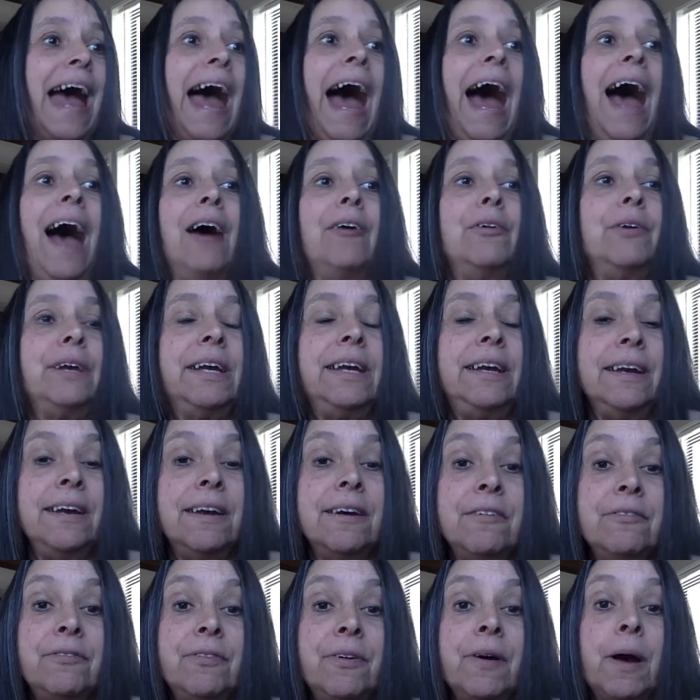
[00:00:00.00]
How to
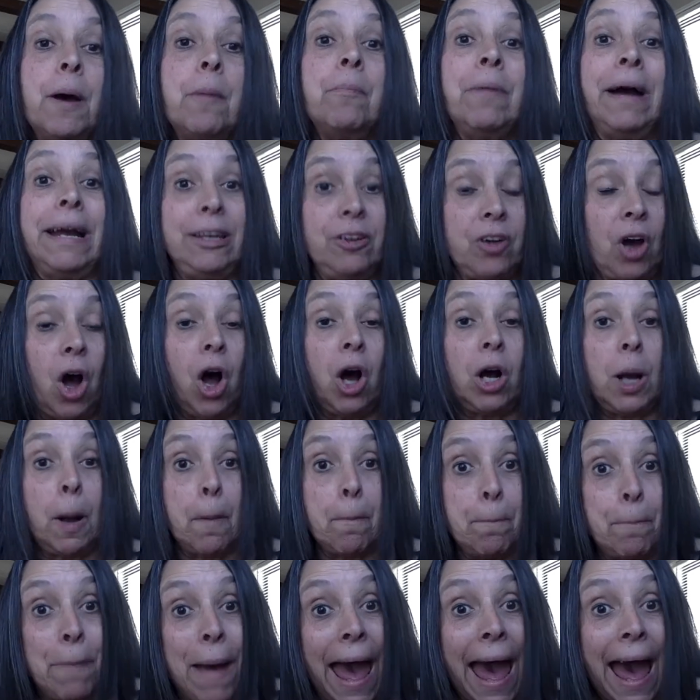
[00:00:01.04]
give my dog
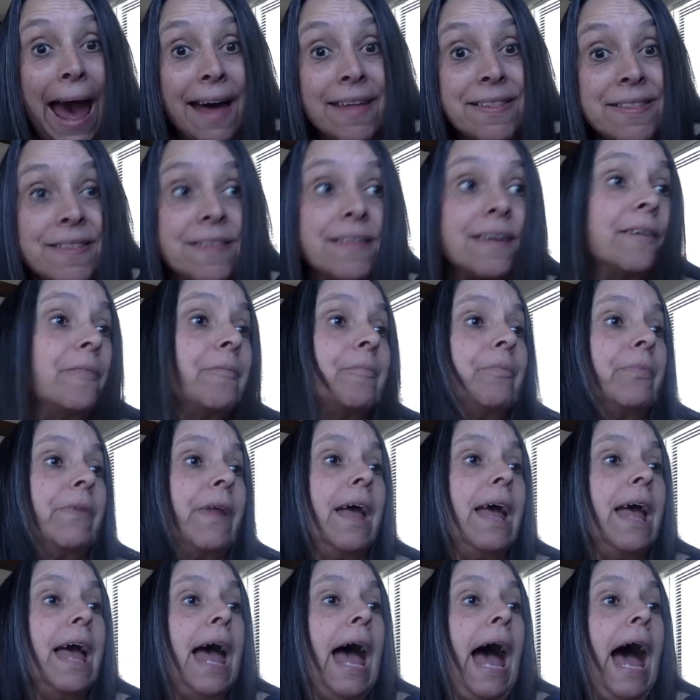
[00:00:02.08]
a bath.
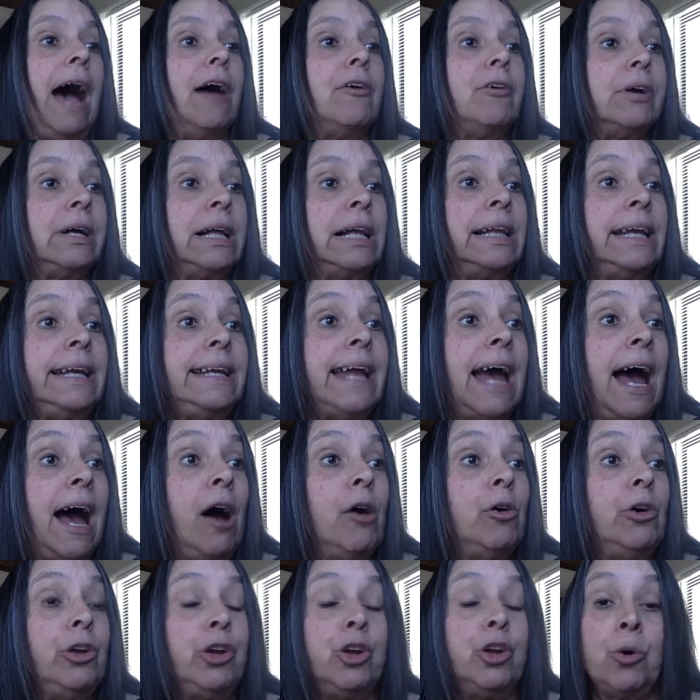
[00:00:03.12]
How to clean
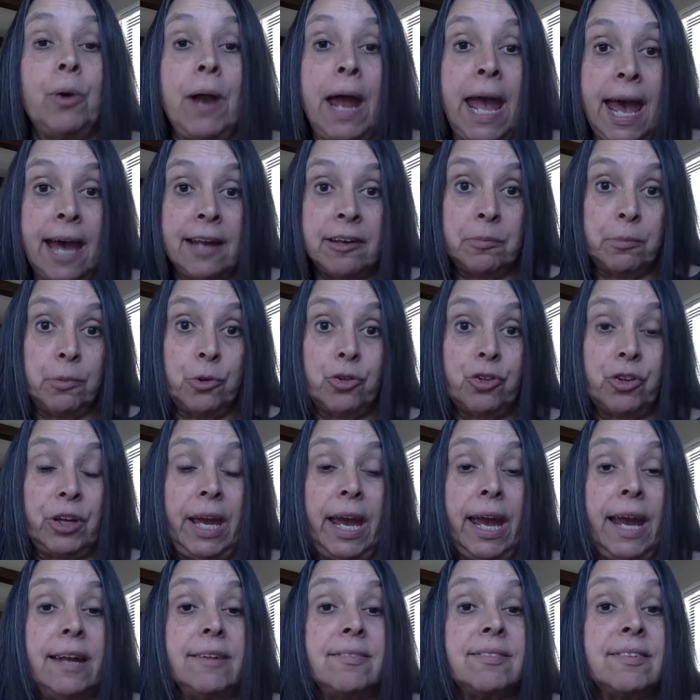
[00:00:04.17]
out your animal's
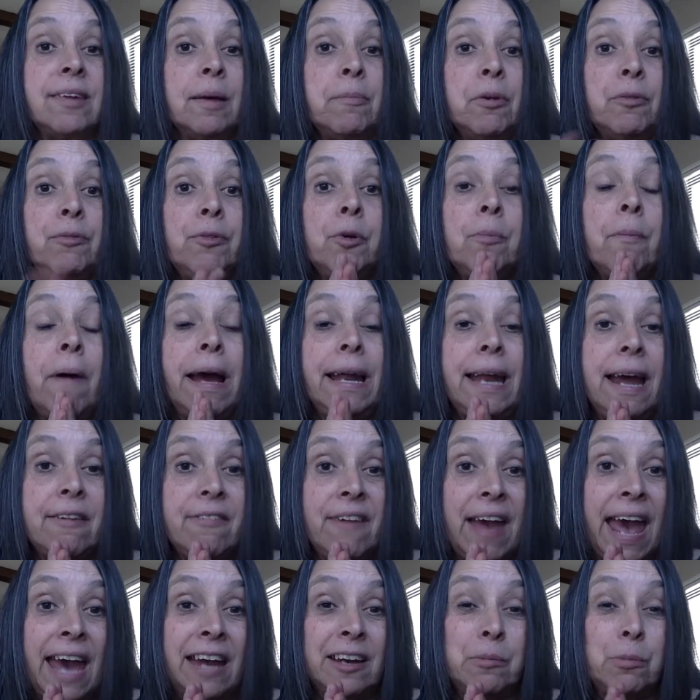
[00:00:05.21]
cage. Some of you might have
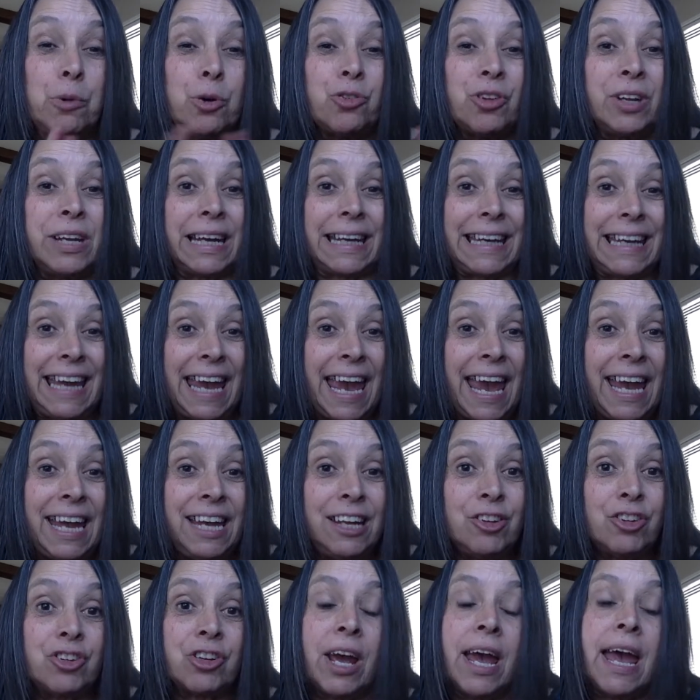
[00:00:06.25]
animals in a
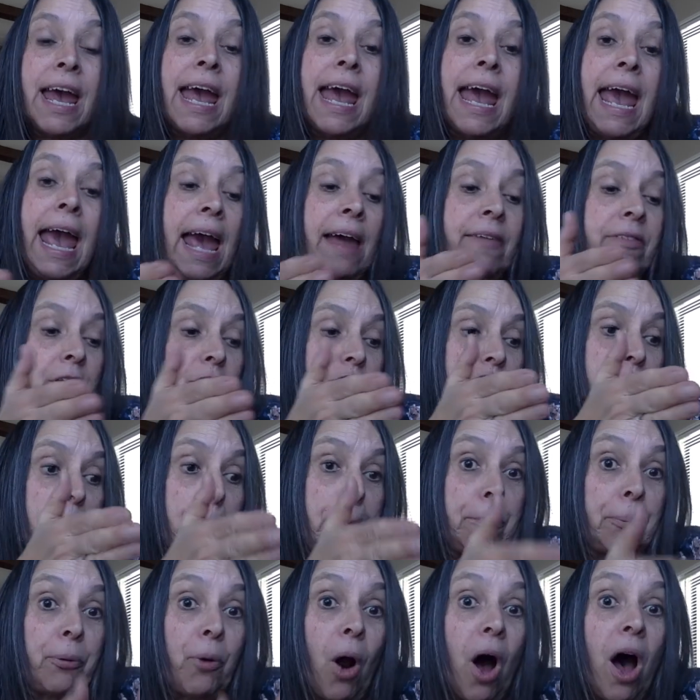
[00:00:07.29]
cage, and there's a
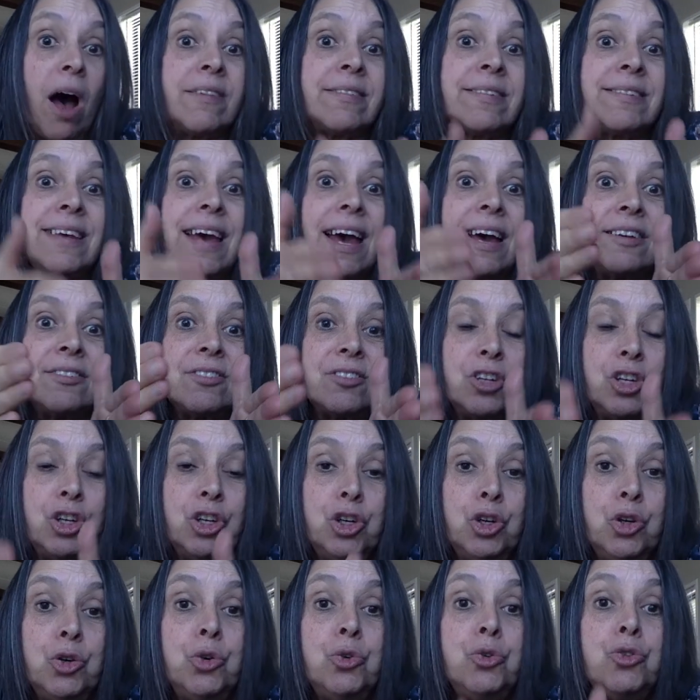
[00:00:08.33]
process
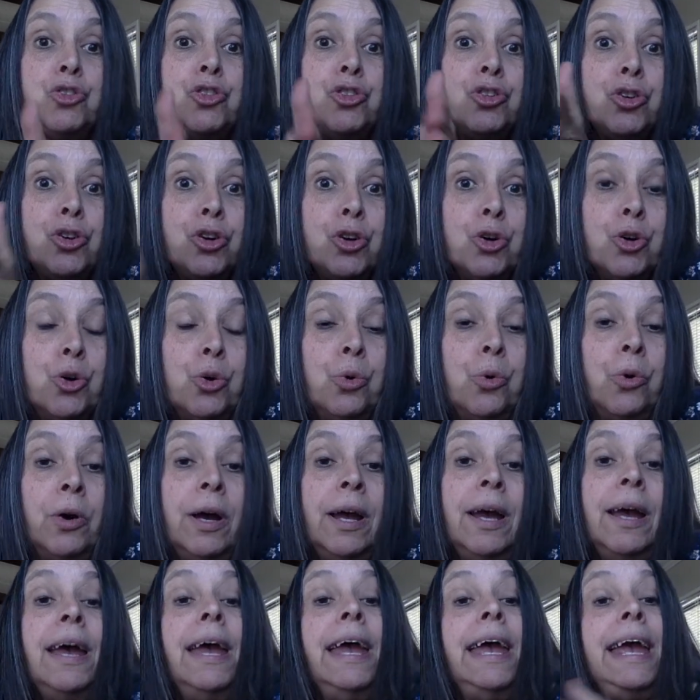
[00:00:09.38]
you do
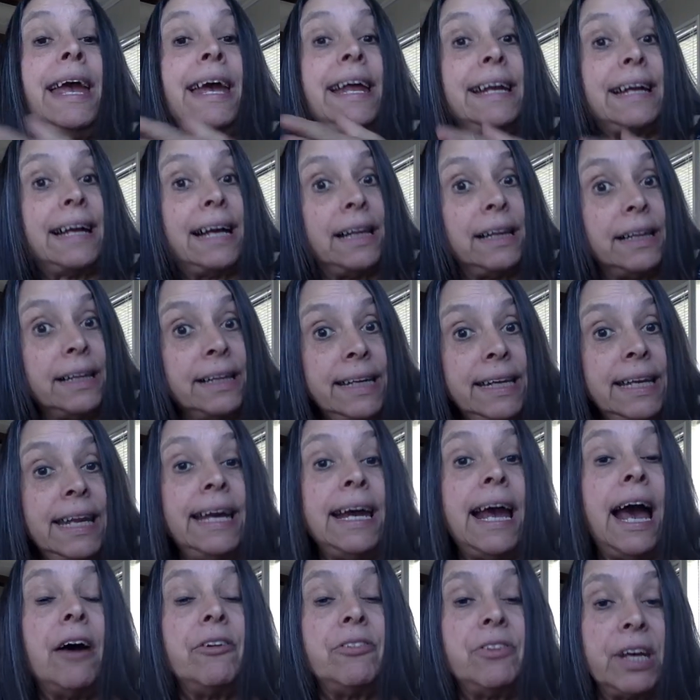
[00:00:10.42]
in
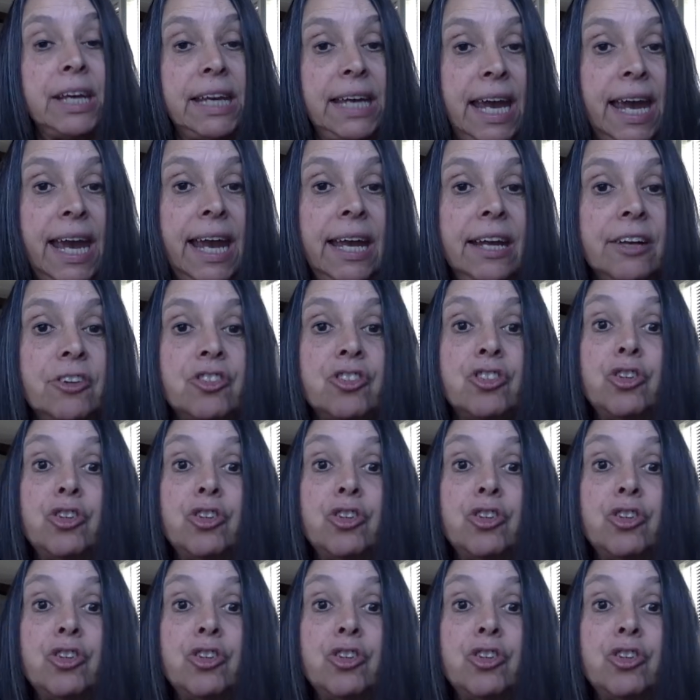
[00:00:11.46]
cleaning out the cage.